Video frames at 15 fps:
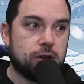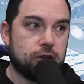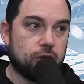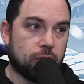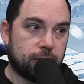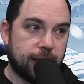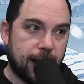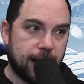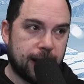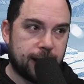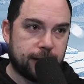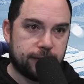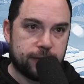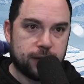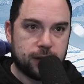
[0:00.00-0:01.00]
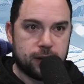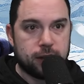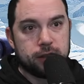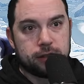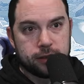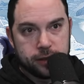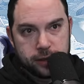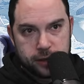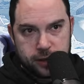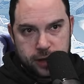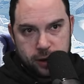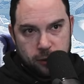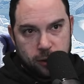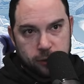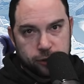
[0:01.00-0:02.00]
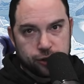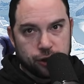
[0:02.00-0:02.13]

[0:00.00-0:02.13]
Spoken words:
you're getting the hero